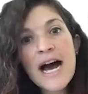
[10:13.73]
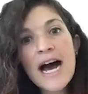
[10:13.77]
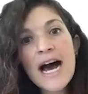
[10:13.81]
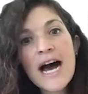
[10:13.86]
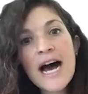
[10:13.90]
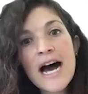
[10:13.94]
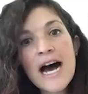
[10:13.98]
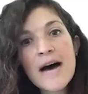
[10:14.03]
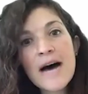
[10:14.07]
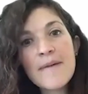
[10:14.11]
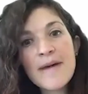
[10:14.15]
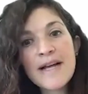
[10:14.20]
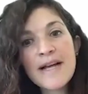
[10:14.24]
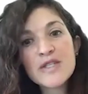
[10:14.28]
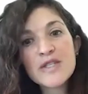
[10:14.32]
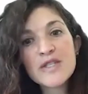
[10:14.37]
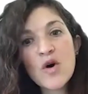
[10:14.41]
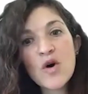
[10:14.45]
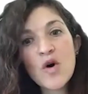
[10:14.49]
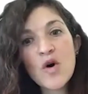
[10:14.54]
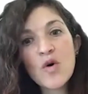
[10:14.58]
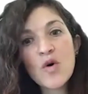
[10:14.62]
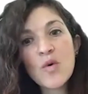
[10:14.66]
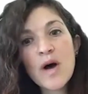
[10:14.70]
And
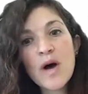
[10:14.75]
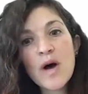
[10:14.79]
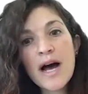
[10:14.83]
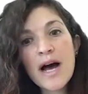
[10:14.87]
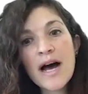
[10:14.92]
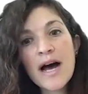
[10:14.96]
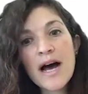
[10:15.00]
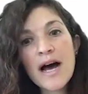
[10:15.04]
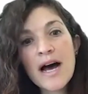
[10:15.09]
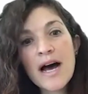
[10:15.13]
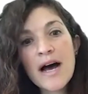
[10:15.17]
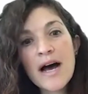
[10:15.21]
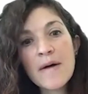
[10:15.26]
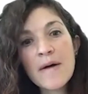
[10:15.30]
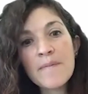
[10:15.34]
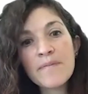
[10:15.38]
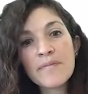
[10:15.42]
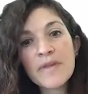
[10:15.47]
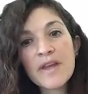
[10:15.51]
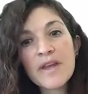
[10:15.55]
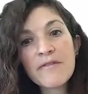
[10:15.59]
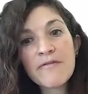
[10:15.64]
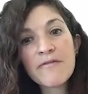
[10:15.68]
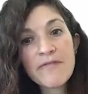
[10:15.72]
so
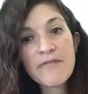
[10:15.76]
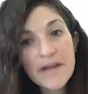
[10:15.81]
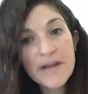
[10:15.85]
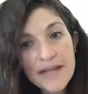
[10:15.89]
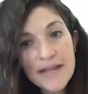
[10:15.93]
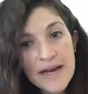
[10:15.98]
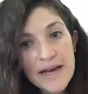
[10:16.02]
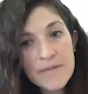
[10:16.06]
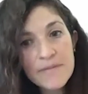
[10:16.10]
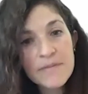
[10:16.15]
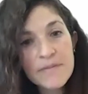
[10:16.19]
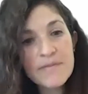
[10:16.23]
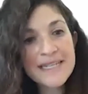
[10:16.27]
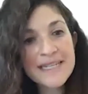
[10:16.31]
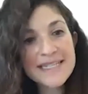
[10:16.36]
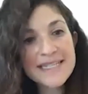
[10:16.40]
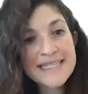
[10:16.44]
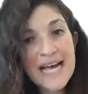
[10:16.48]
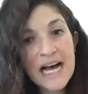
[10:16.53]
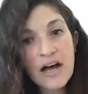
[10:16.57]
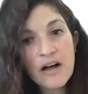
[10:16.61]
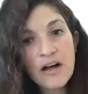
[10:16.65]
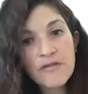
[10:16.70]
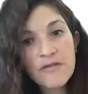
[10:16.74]
Philip,
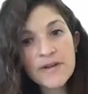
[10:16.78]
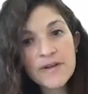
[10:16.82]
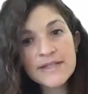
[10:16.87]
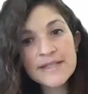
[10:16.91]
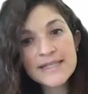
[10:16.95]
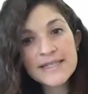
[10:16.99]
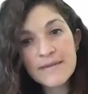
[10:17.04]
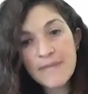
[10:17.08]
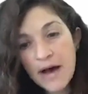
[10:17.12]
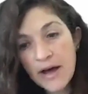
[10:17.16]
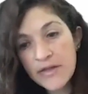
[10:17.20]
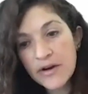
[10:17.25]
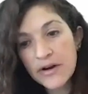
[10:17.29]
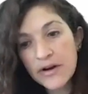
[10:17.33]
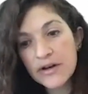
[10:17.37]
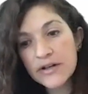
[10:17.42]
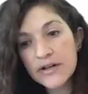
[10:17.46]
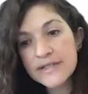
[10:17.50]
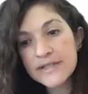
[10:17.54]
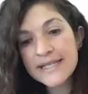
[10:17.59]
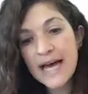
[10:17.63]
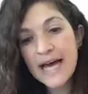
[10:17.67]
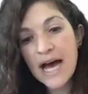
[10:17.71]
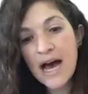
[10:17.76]
myself, and some
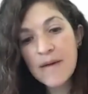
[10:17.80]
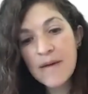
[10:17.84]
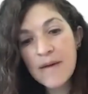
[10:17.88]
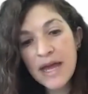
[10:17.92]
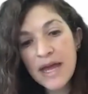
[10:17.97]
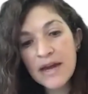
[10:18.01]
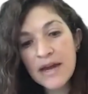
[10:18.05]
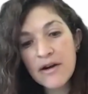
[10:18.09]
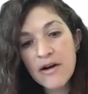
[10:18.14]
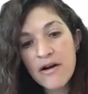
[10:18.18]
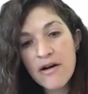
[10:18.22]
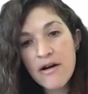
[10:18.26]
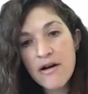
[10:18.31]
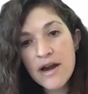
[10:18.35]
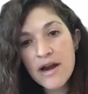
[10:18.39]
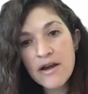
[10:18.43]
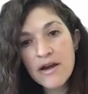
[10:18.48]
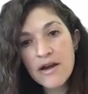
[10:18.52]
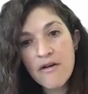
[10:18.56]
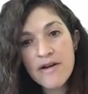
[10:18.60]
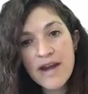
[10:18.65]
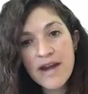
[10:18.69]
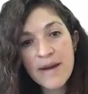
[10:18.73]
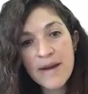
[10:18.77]
others in
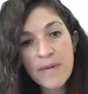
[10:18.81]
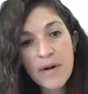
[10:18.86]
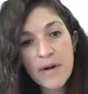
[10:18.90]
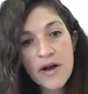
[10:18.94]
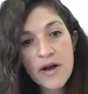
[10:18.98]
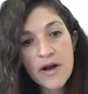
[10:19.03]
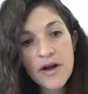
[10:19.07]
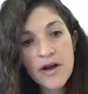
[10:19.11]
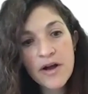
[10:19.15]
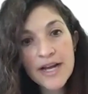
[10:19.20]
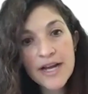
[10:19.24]
our neighborhood